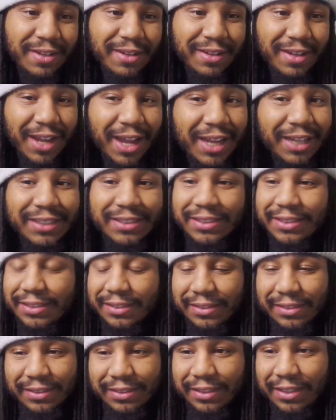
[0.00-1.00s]
Last
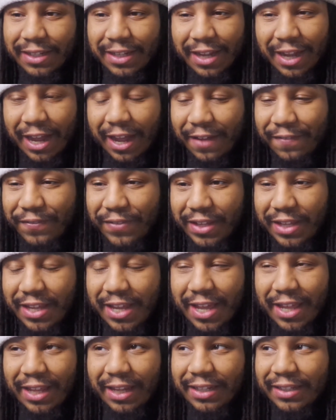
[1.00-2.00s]
year, I think he
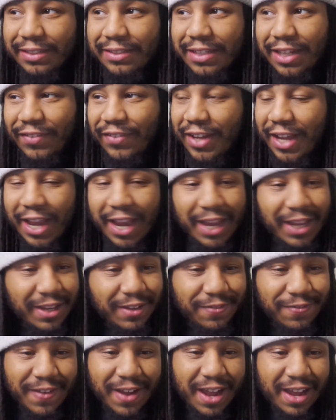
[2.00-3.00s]
had like another
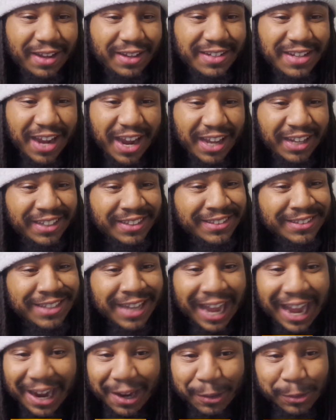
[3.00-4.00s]
85 and 90
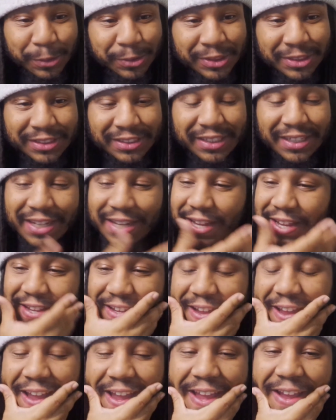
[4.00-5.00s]
tackles.
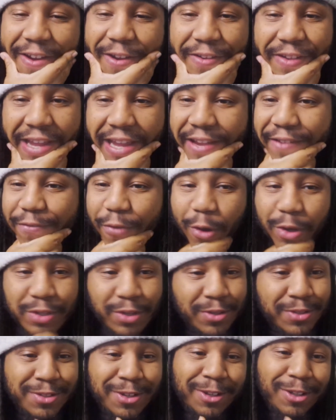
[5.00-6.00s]
Yeah, he ain't forced
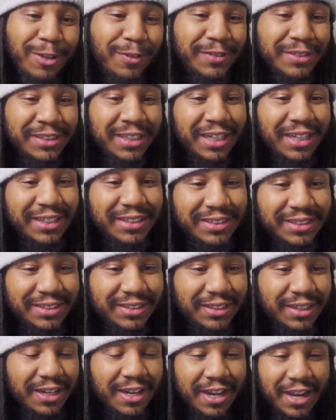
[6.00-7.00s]
on turnovers last
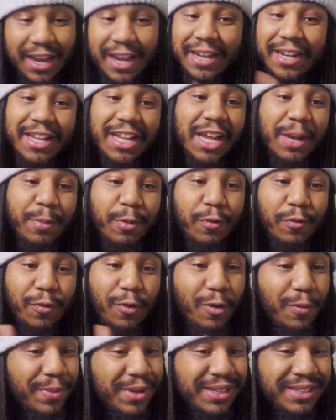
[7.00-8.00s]
year and the year
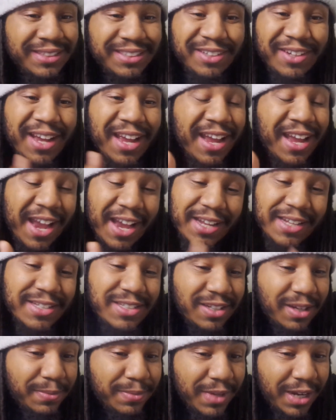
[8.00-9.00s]
before, but he still had
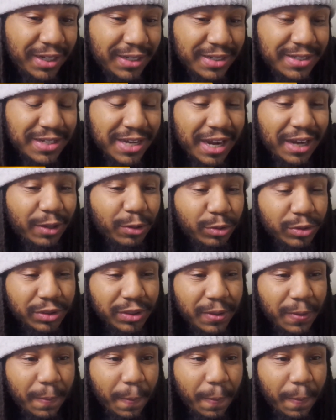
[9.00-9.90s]
80-something, 90 tackles.